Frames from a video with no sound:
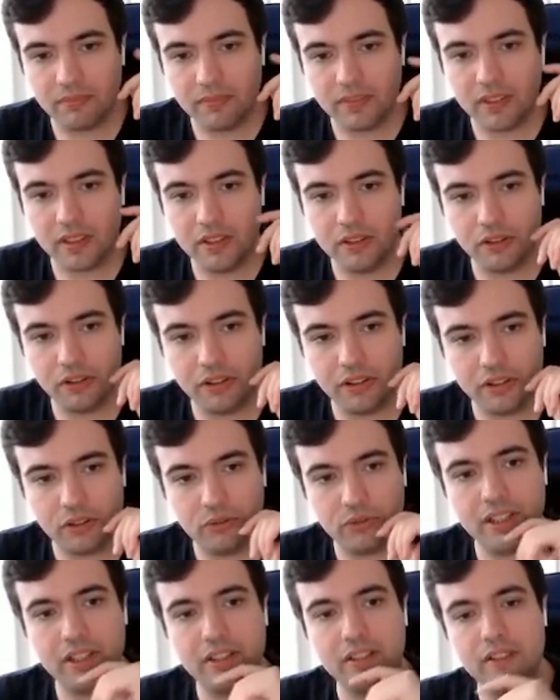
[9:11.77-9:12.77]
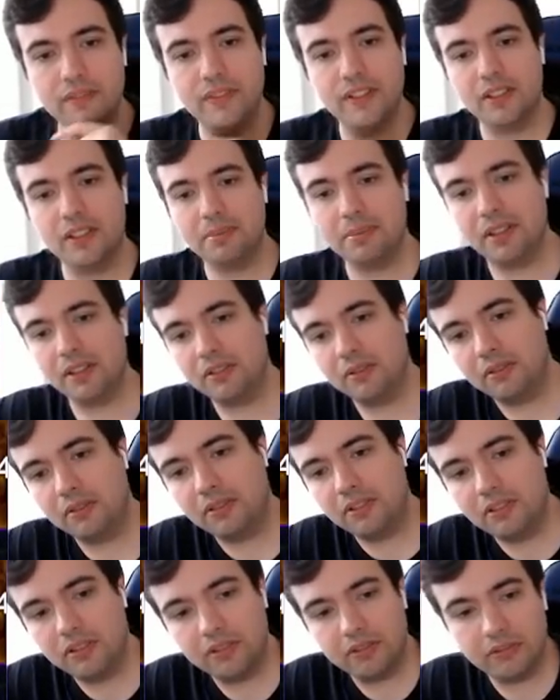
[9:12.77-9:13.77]
You're gonna trigger the Field Spell
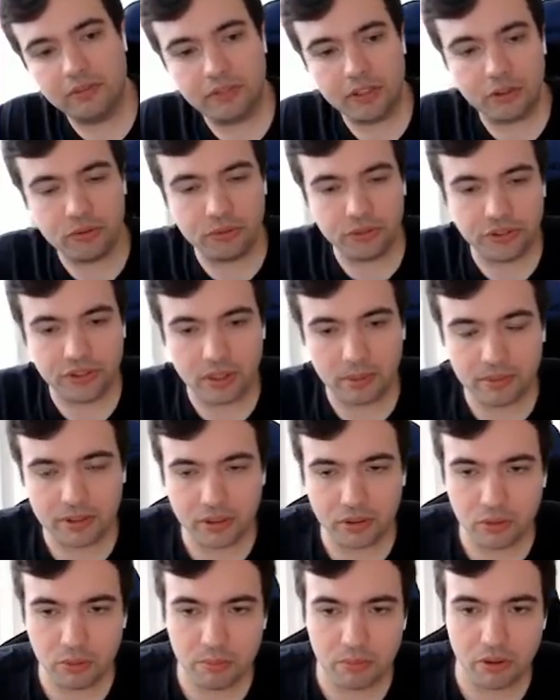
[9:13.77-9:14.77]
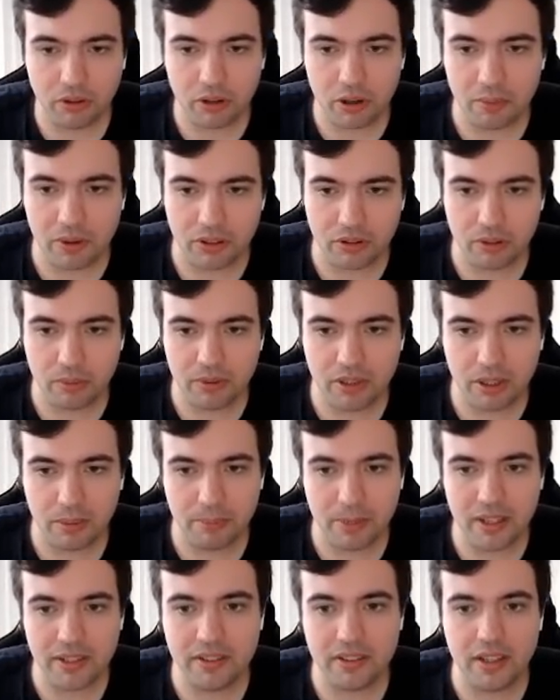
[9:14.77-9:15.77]
to ritual summon the Doombroker by tributing
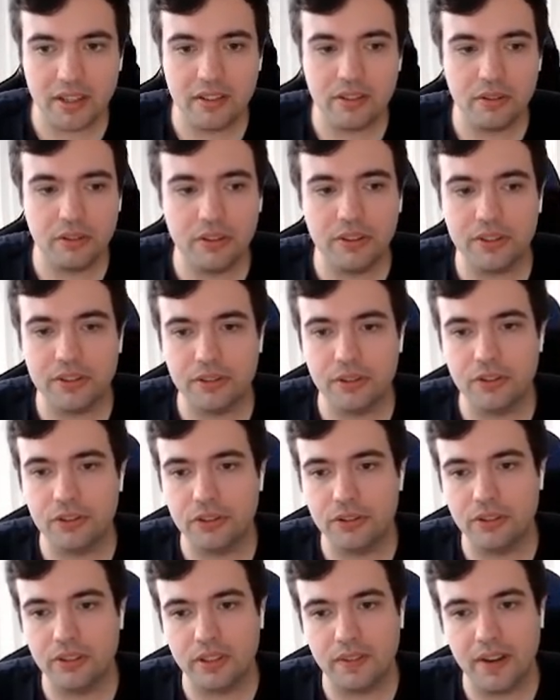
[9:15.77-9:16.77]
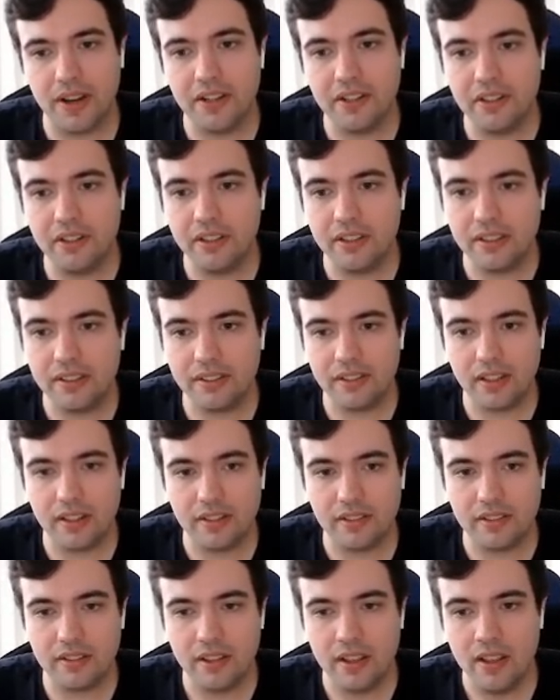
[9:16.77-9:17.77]
Benten. You're gonna search your Diviner in this
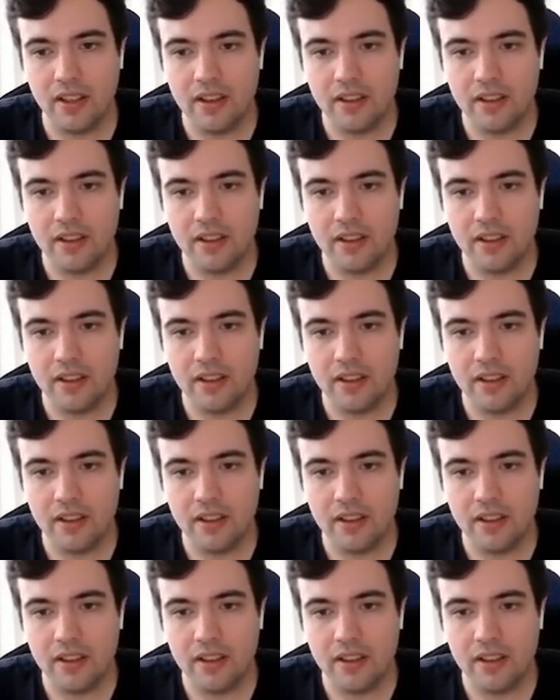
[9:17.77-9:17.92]
case.